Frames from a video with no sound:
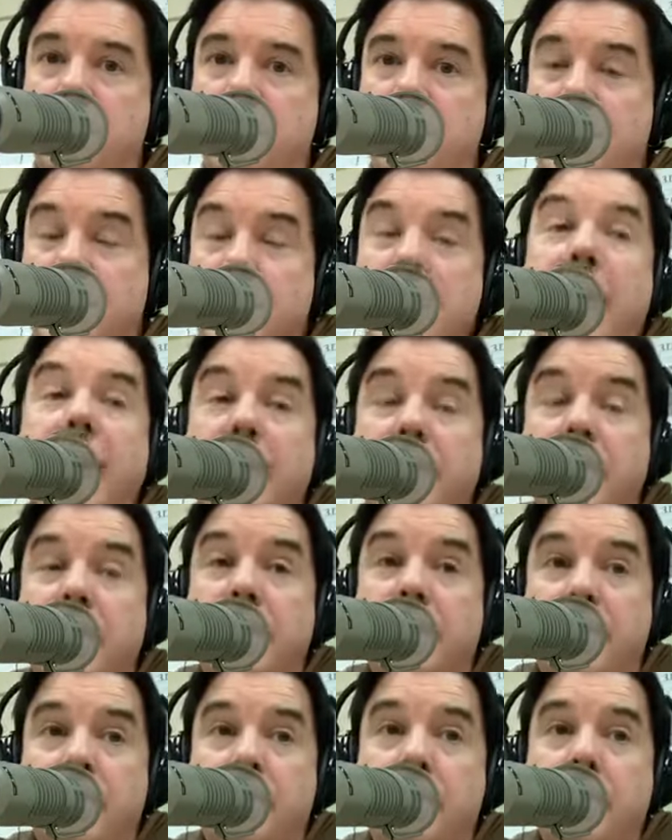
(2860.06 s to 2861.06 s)
It's nice.
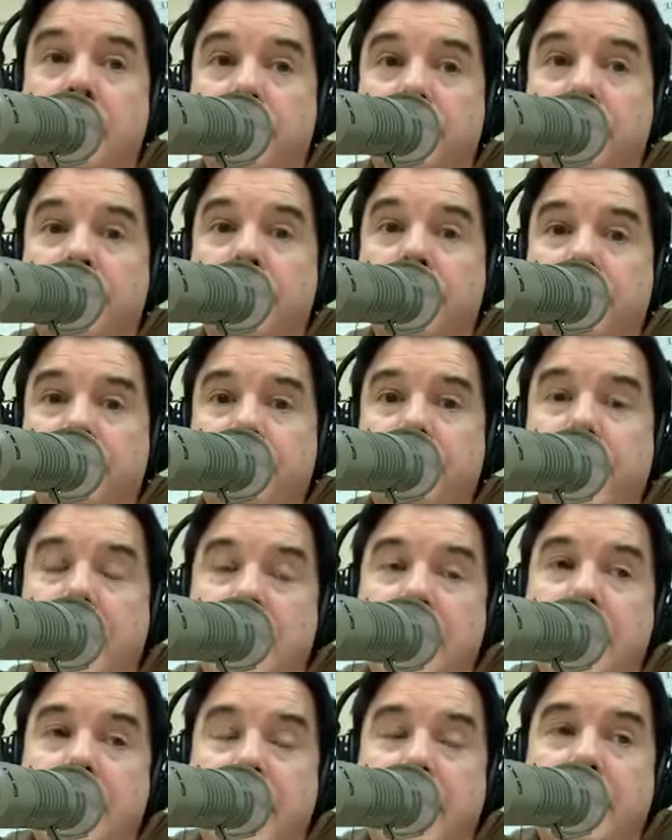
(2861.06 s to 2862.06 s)

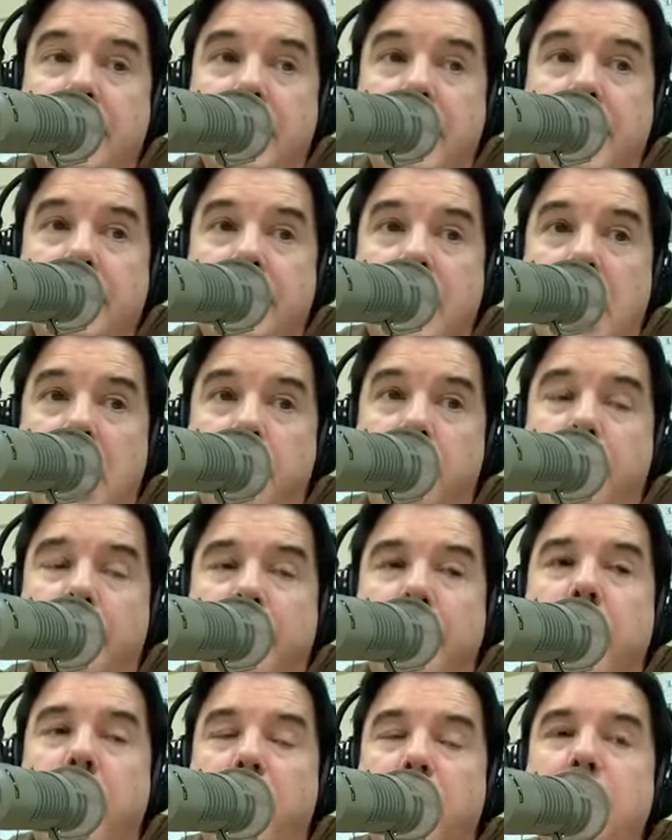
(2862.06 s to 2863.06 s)
It's a nice
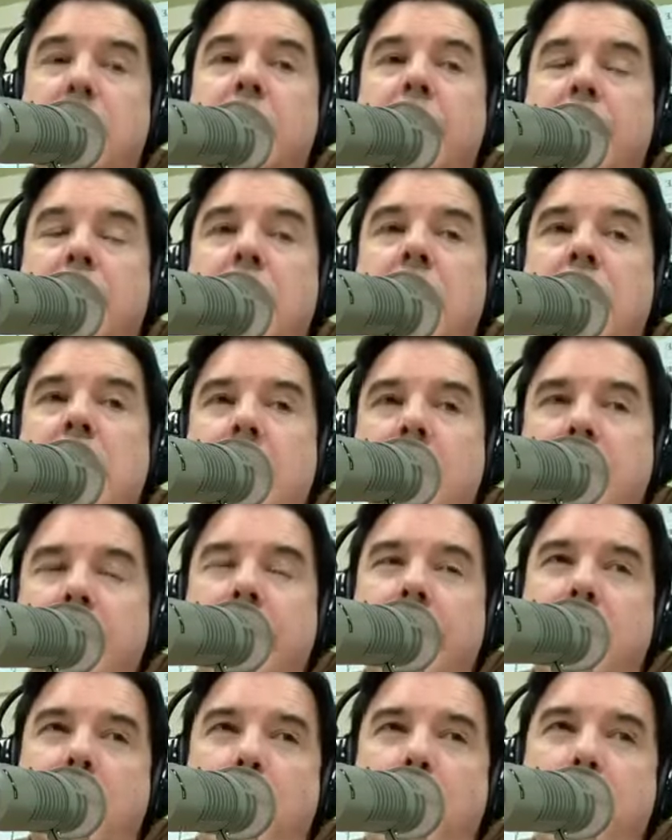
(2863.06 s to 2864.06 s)
compliment, like almost like a
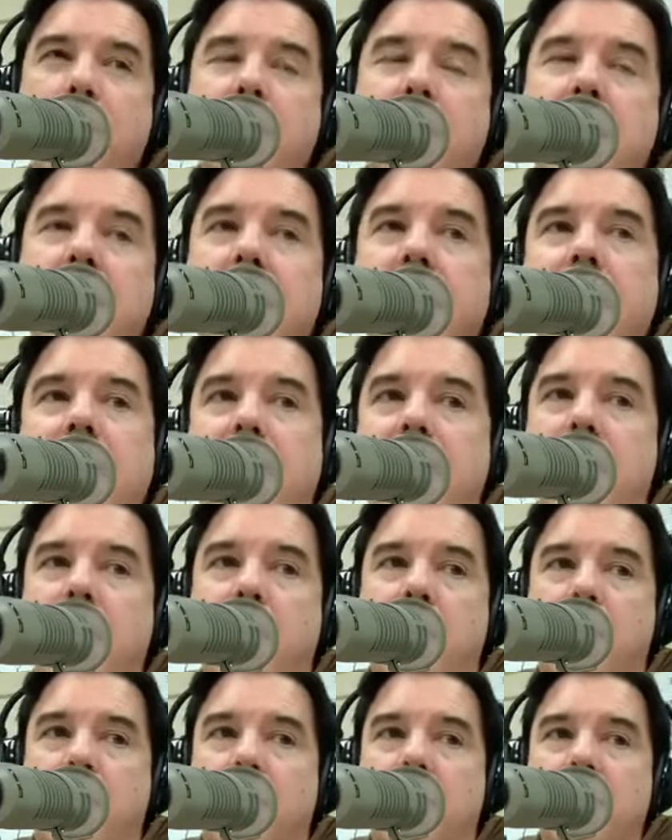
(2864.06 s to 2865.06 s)
thank
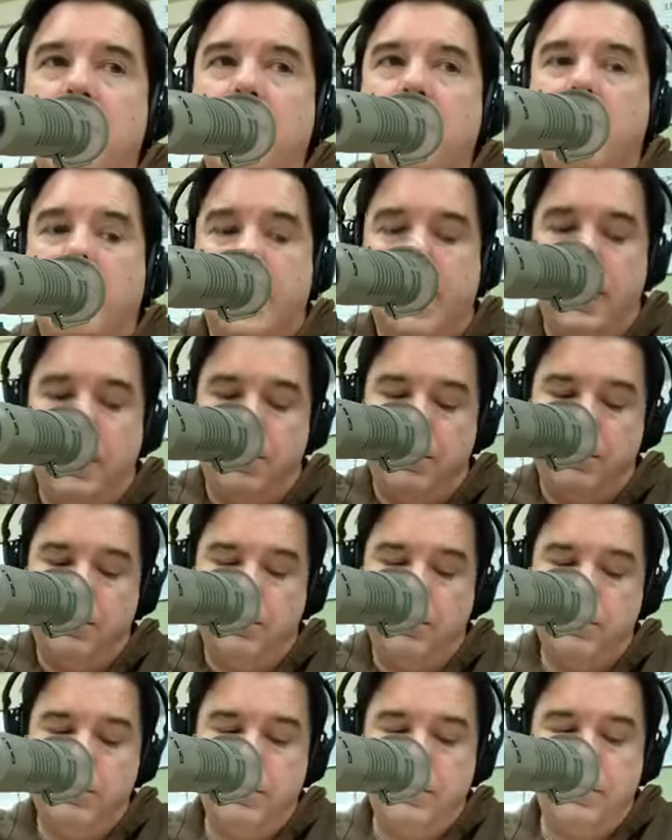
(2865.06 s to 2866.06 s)
you,
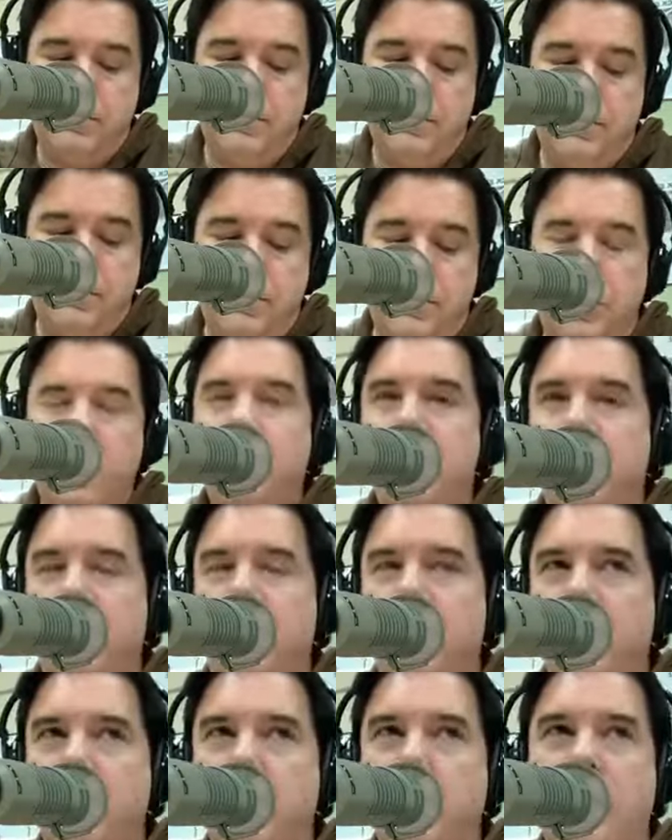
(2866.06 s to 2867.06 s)

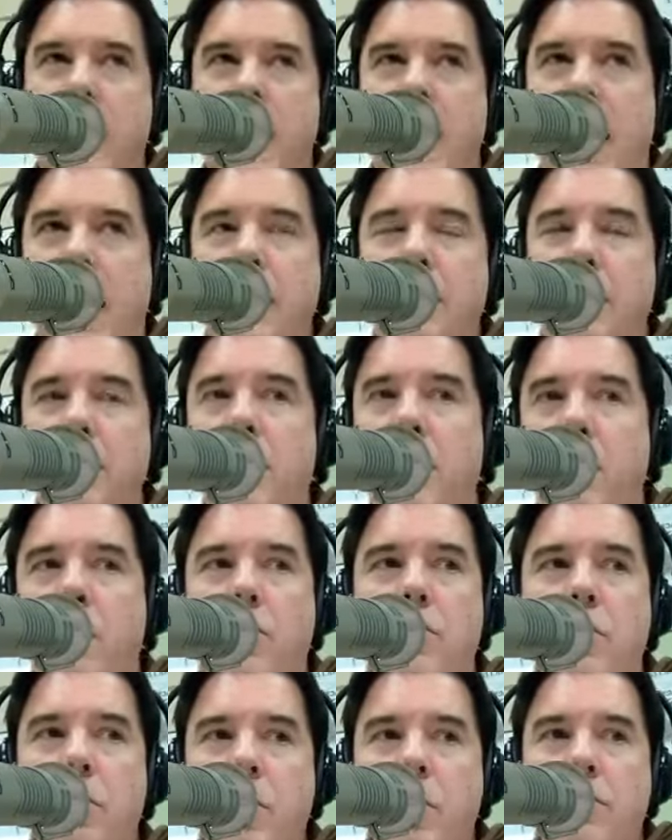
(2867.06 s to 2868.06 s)
Susan. So I don't
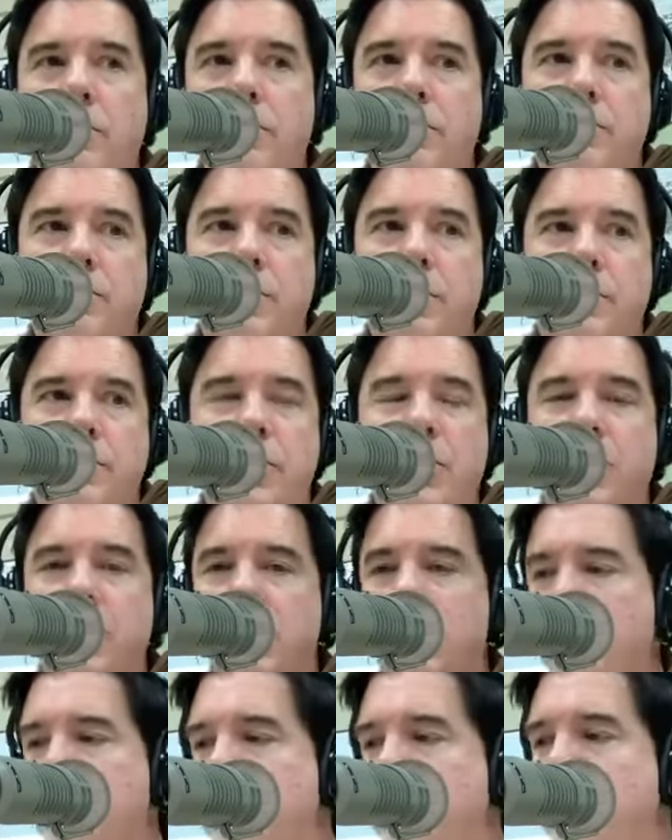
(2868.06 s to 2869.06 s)
know,
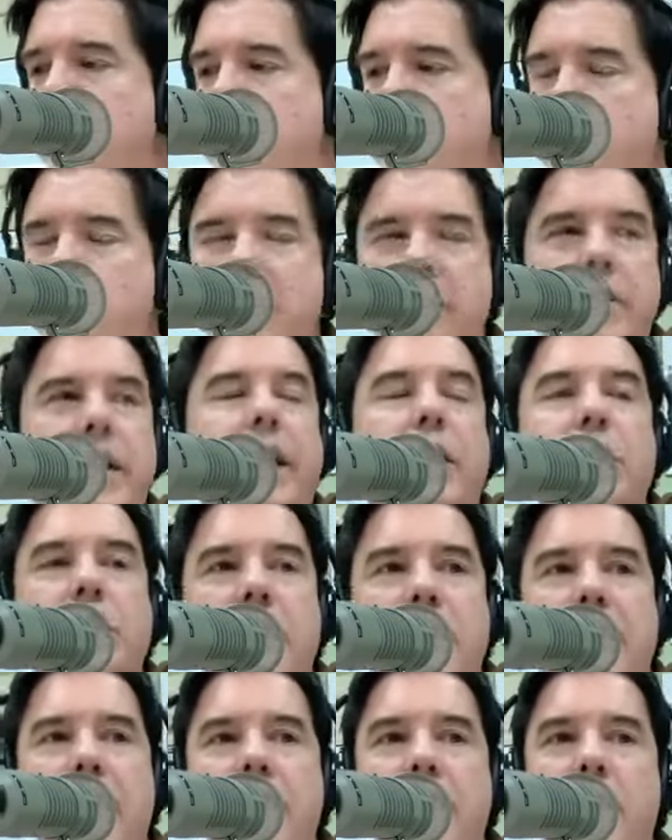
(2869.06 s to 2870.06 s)
just sort of like a
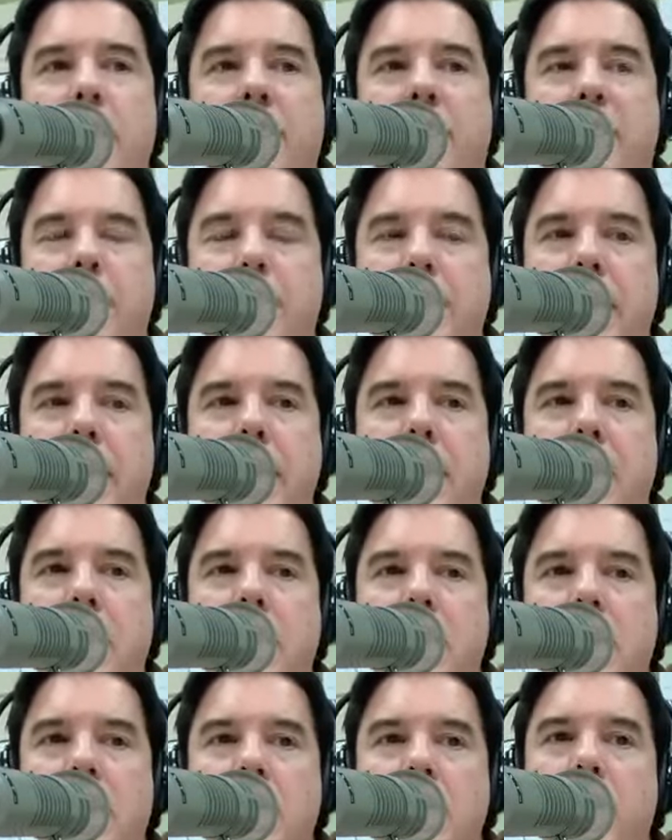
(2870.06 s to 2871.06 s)
thank you for
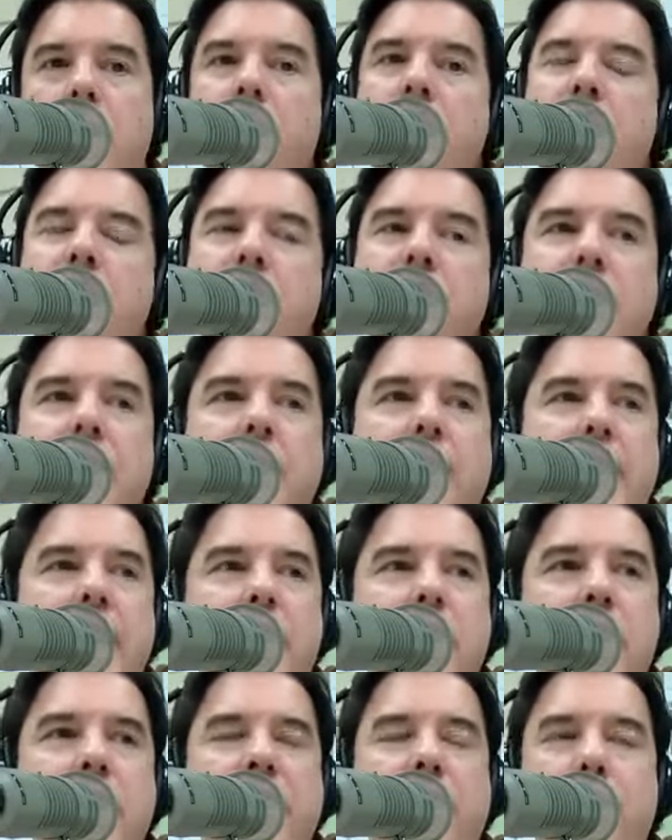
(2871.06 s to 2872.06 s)
being. No, she just said
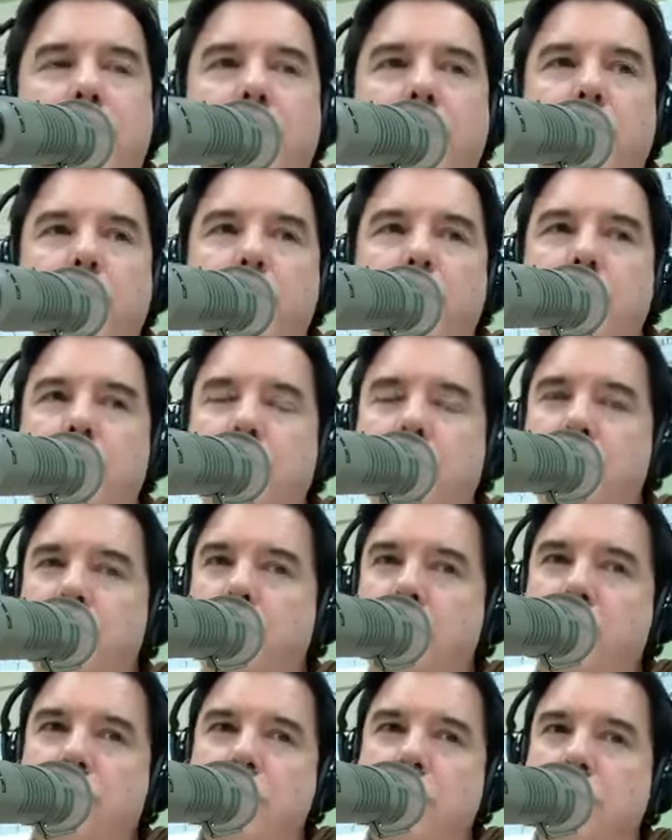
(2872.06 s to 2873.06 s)
thank you for doing what
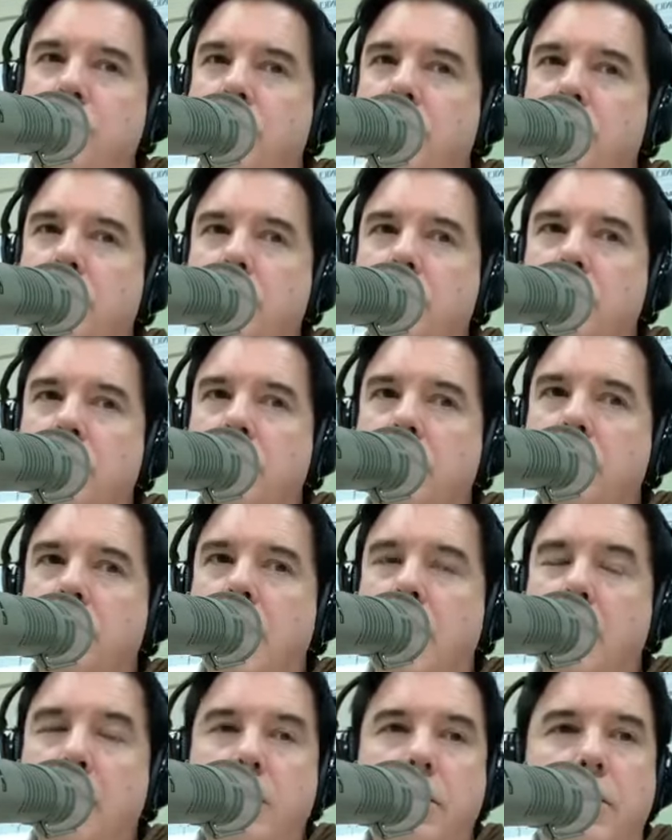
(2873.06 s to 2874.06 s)
you do.
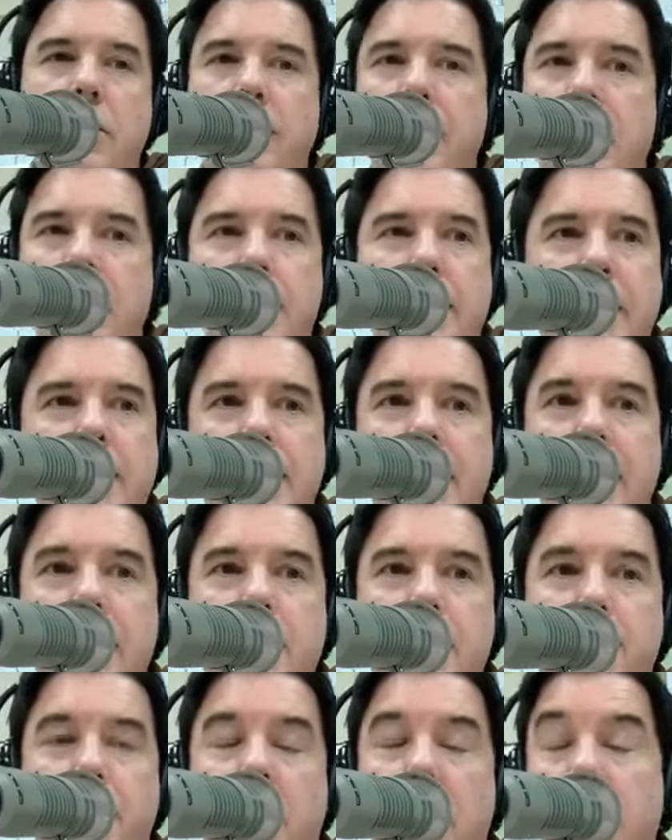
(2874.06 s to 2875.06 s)
I don't know if that makes
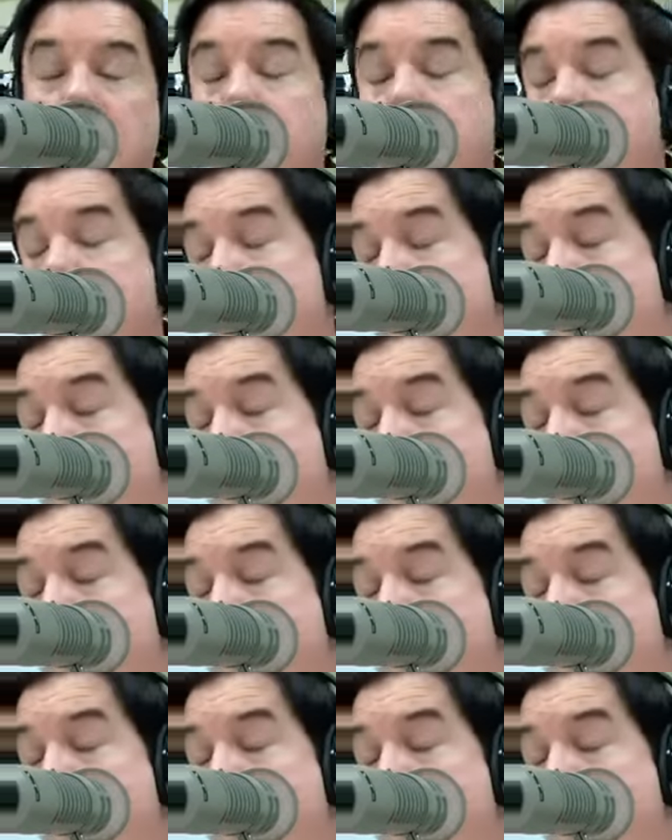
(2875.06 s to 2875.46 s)
sense, but